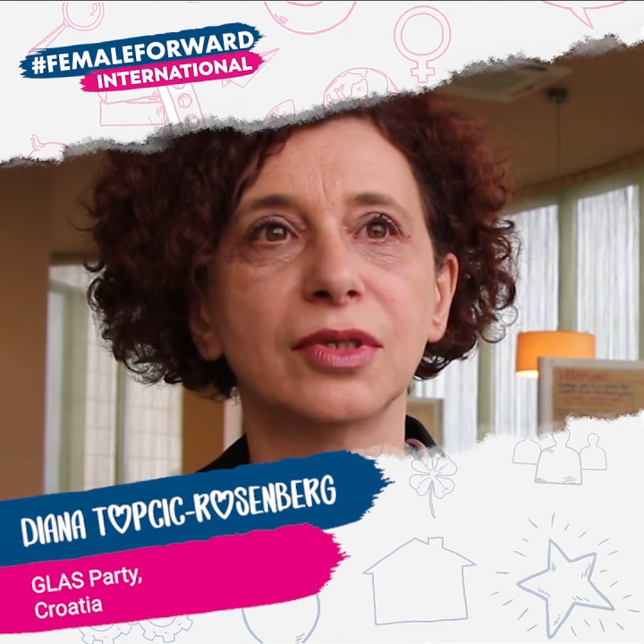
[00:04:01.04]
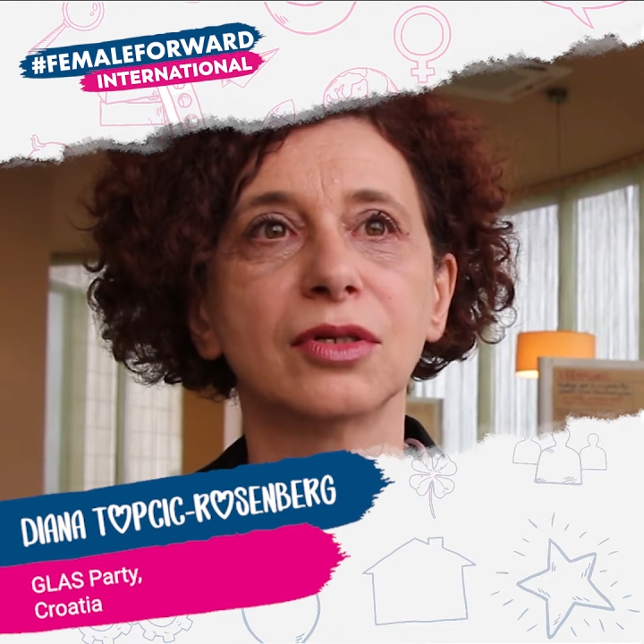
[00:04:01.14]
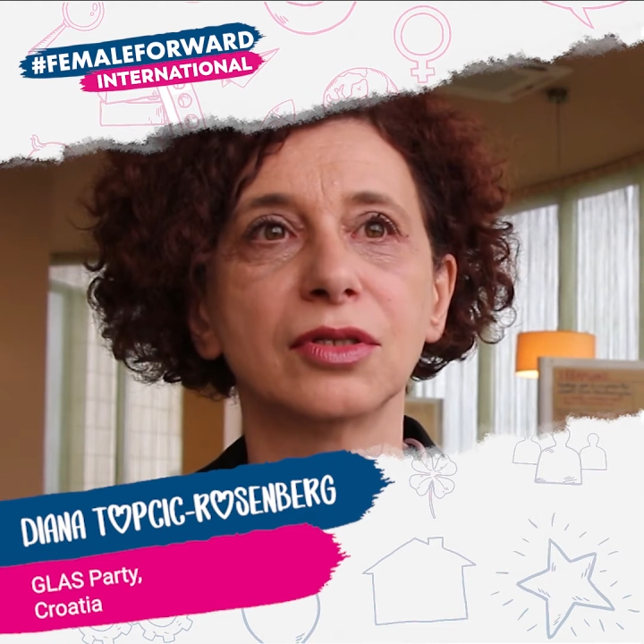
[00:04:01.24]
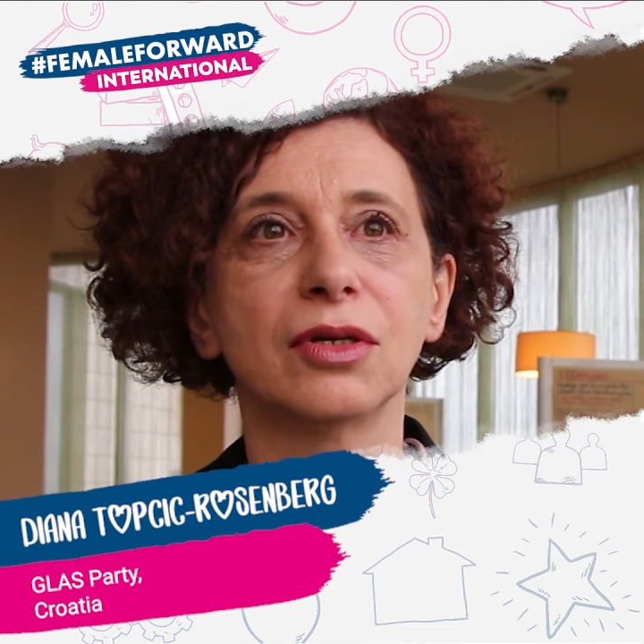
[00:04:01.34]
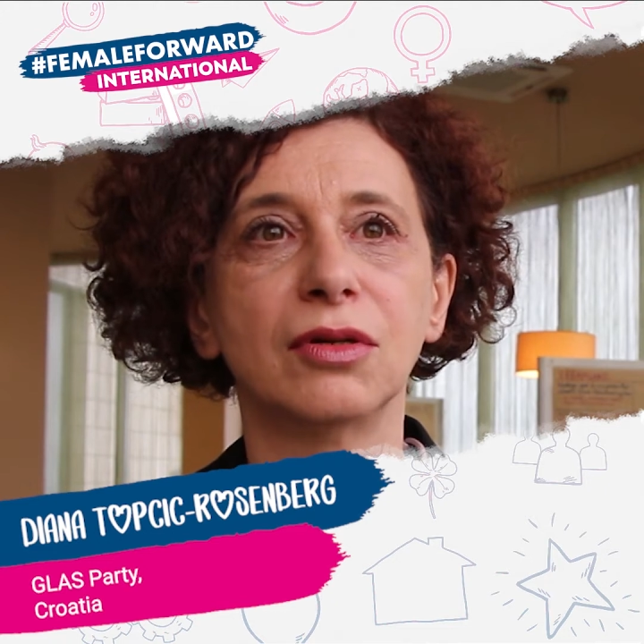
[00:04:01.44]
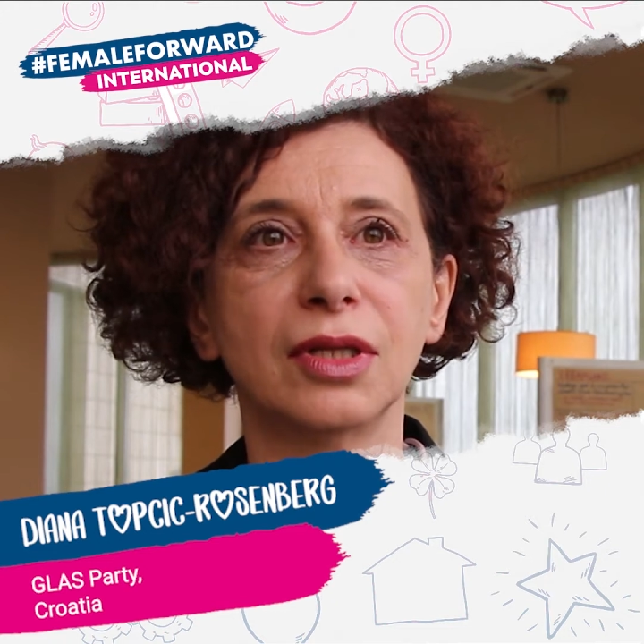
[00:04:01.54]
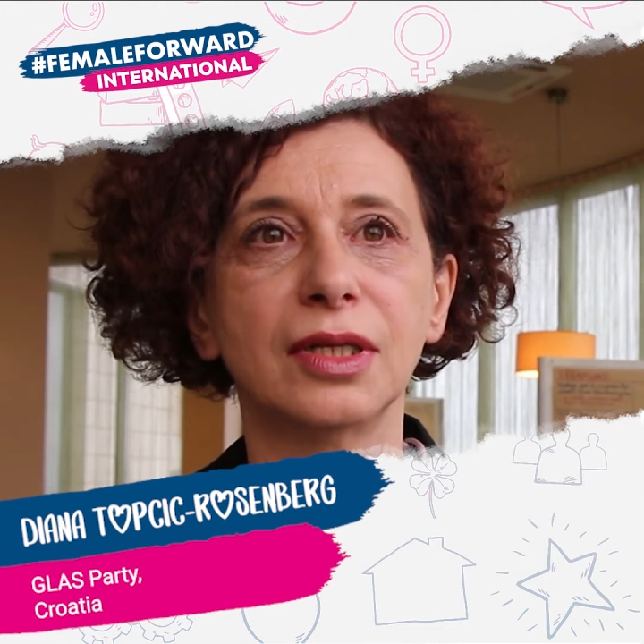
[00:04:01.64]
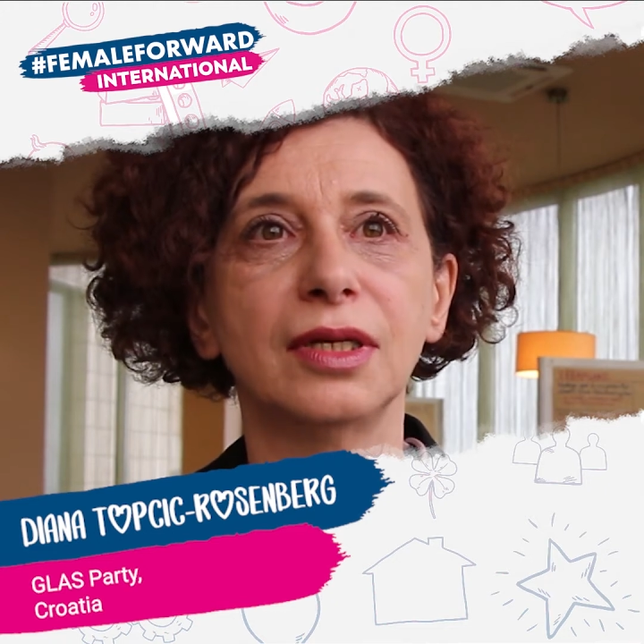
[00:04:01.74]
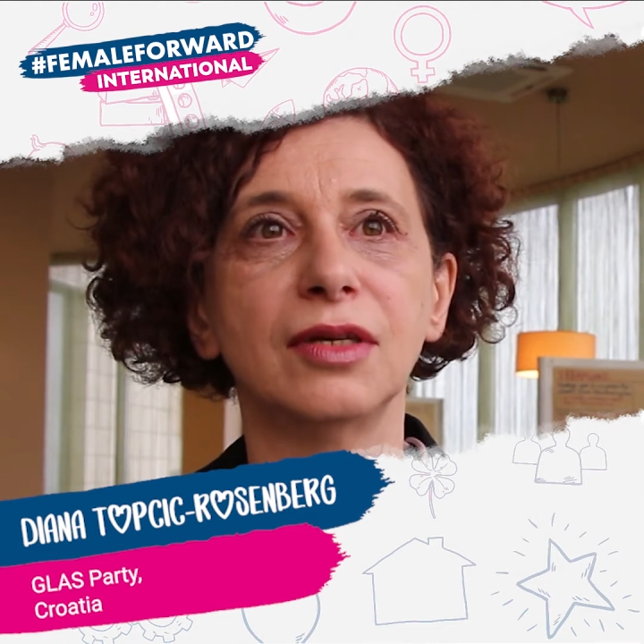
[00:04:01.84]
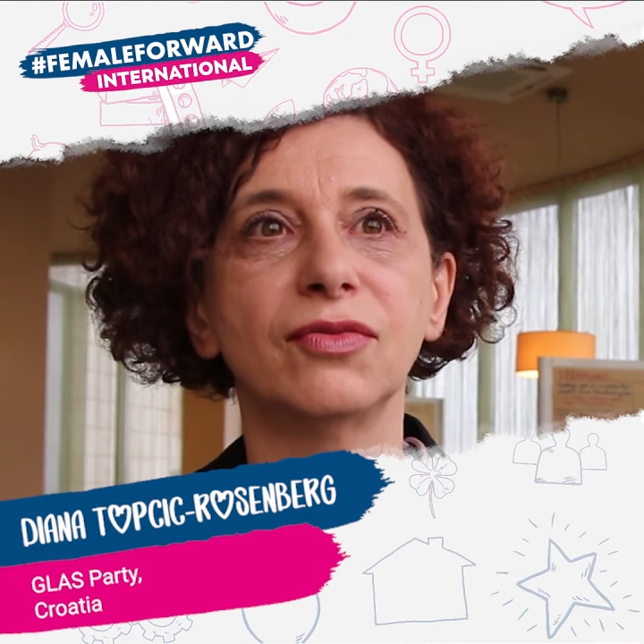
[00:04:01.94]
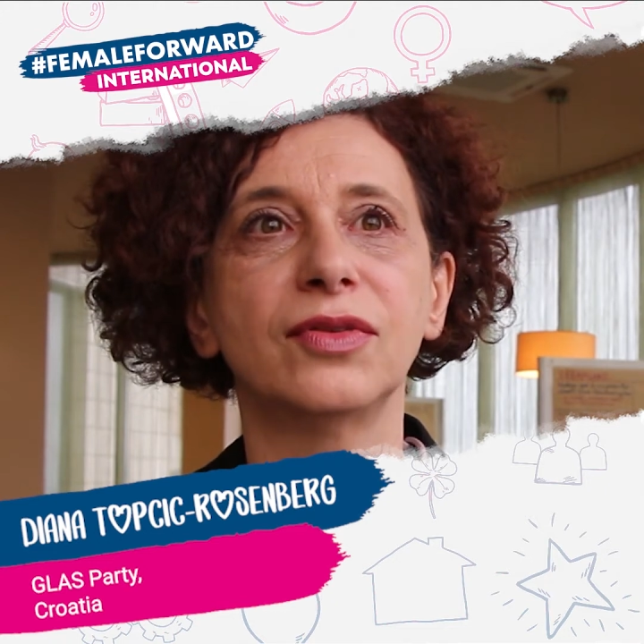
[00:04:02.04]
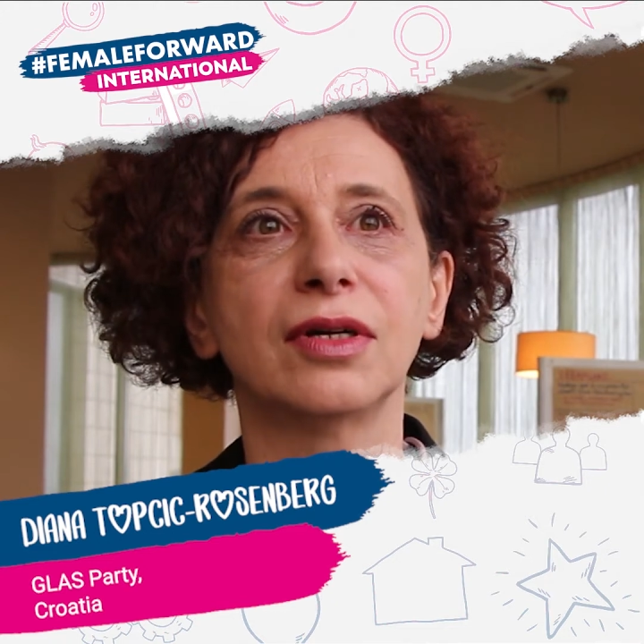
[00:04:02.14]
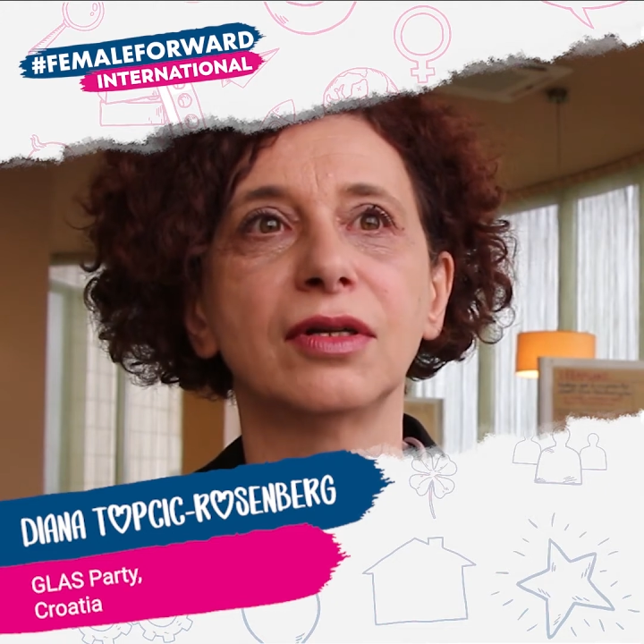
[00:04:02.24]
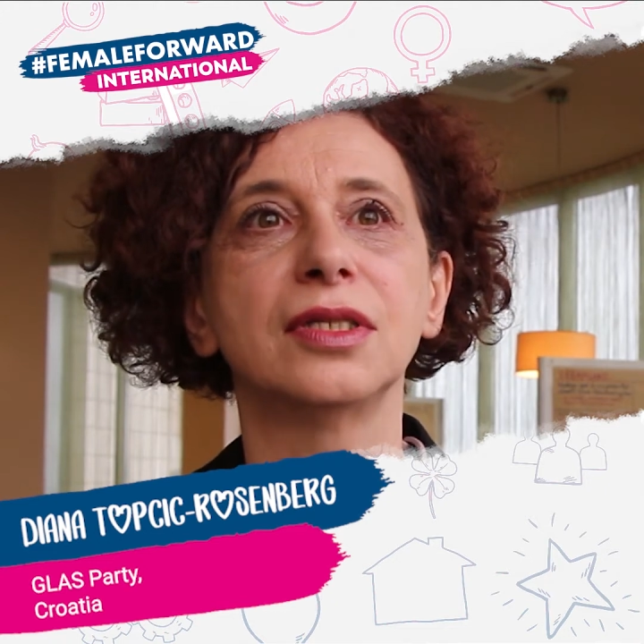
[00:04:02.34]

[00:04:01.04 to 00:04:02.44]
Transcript: because only if there